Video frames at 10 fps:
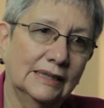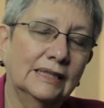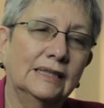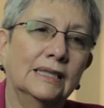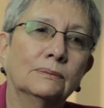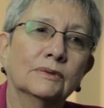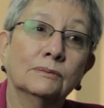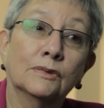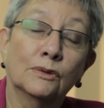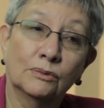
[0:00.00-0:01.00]
can help them
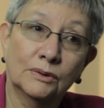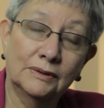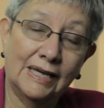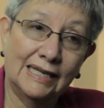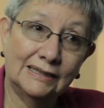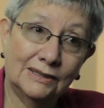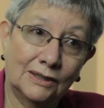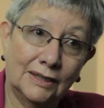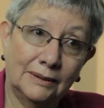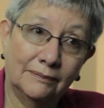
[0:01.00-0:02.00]
through that
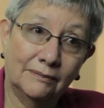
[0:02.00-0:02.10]
time,